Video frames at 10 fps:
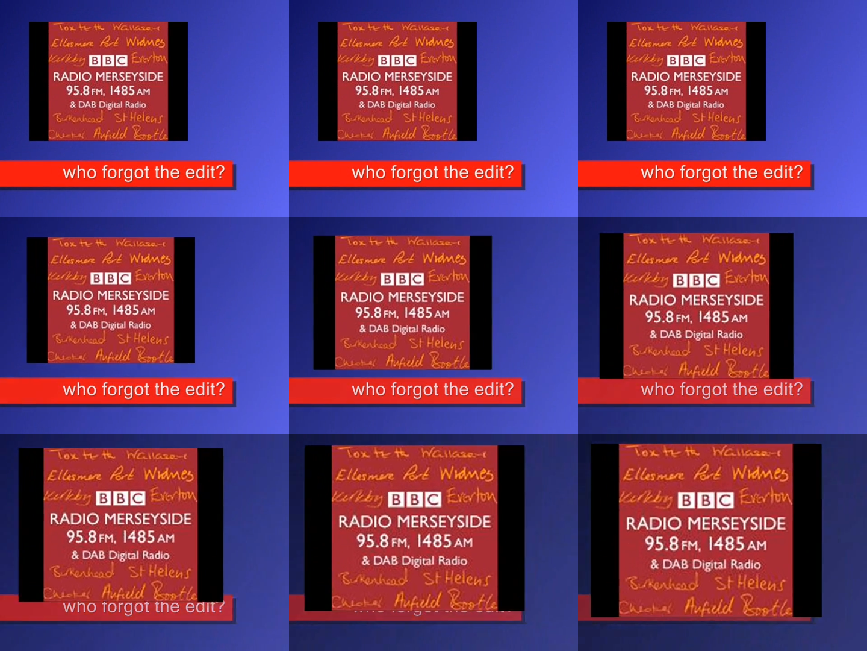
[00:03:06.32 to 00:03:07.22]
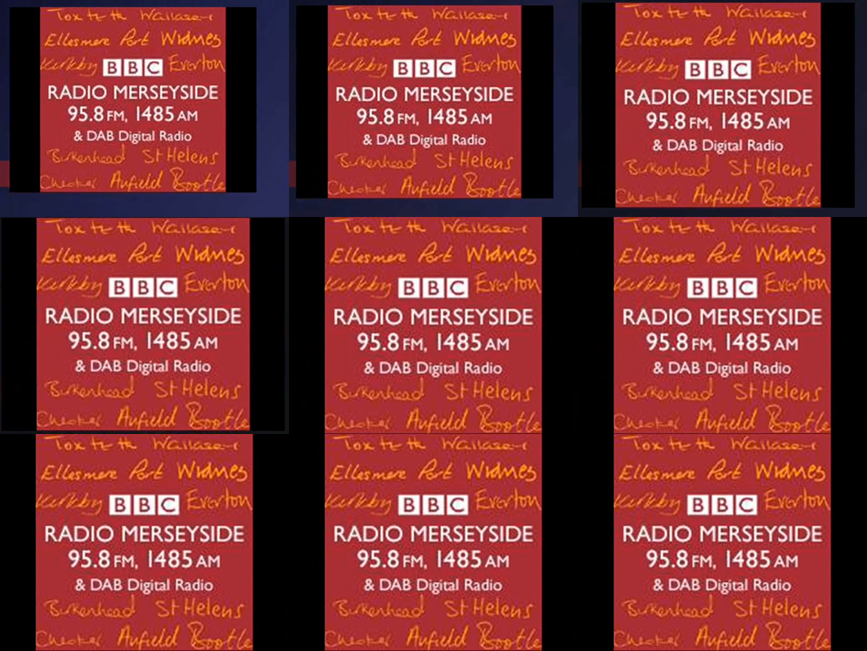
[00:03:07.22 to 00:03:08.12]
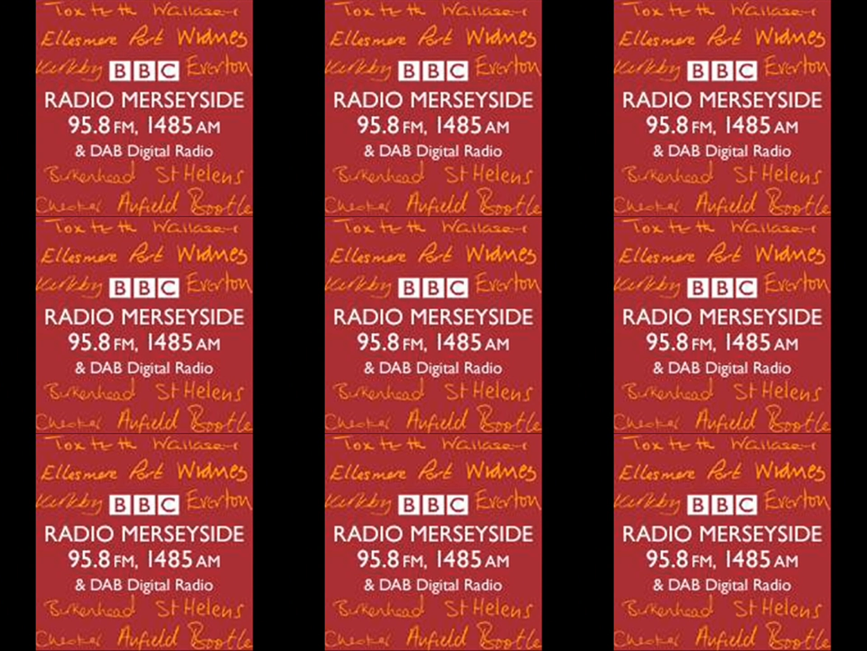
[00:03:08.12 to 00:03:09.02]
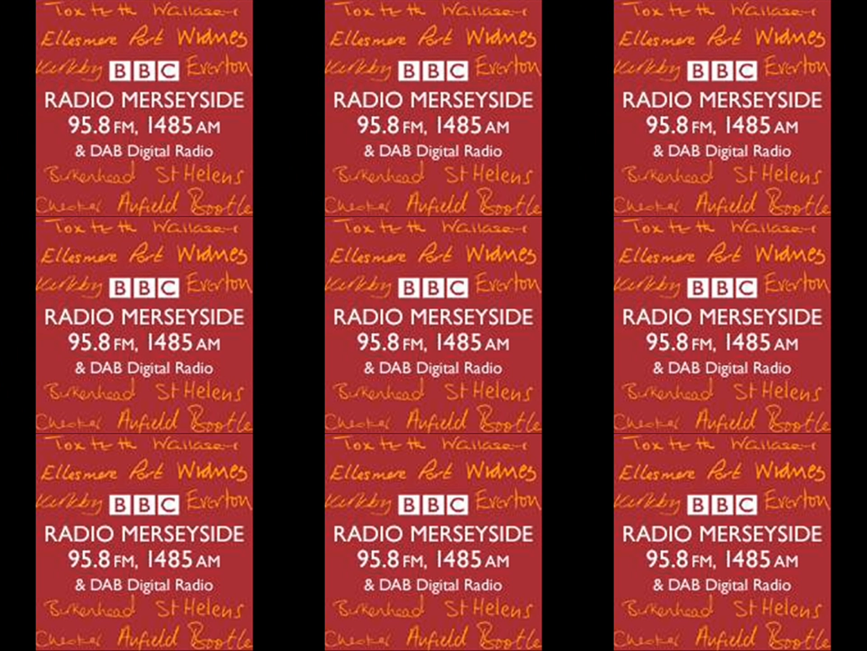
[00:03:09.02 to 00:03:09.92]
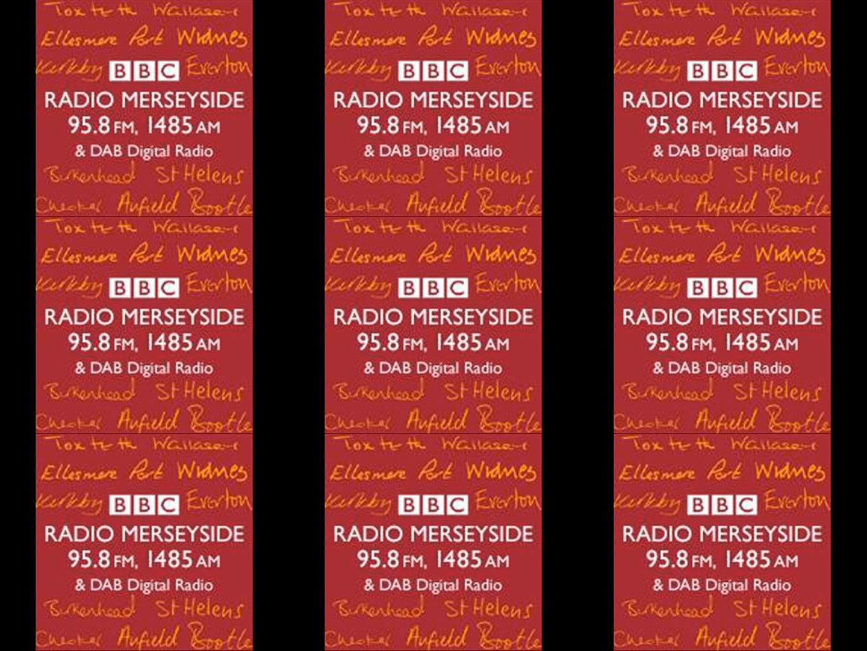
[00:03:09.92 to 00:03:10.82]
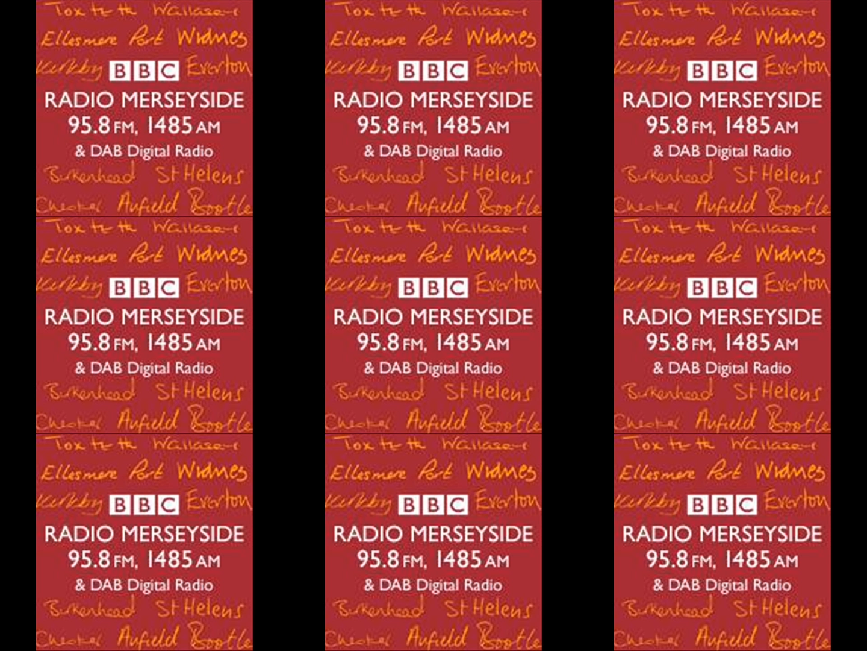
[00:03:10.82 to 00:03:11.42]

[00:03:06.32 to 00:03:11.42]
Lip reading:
No face is visible, so there are no lips to read.